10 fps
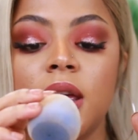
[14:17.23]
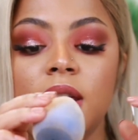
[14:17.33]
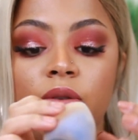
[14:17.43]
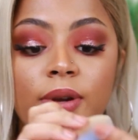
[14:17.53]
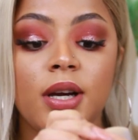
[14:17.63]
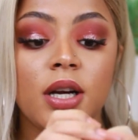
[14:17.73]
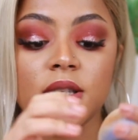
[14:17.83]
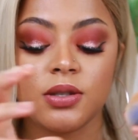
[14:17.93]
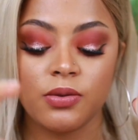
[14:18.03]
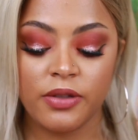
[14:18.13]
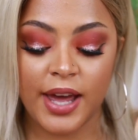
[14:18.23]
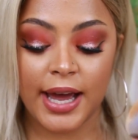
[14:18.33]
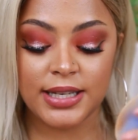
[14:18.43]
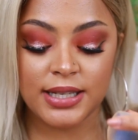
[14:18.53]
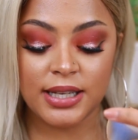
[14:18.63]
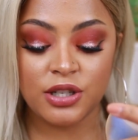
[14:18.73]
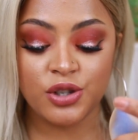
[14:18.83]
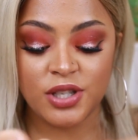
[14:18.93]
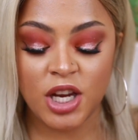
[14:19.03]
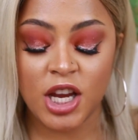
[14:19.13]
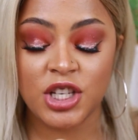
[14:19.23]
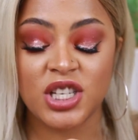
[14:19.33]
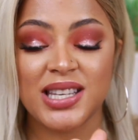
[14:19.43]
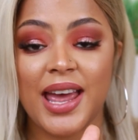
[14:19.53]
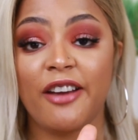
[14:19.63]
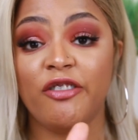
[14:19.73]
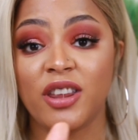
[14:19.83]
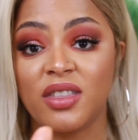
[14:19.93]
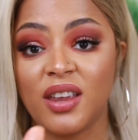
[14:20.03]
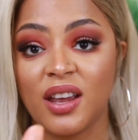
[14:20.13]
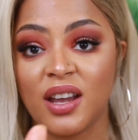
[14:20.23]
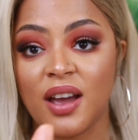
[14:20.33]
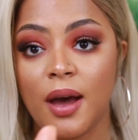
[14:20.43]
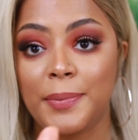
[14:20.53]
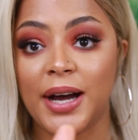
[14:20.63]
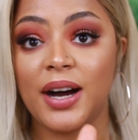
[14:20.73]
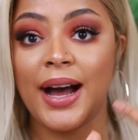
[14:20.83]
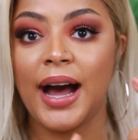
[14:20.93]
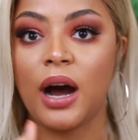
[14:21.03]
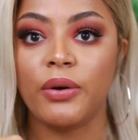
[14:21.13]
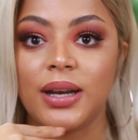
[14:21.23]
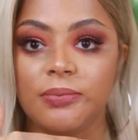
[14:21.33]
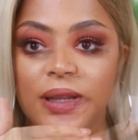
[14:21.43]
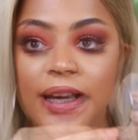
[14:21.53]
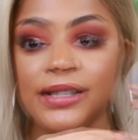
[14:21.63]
in regards to that, it changes everything about how it applies.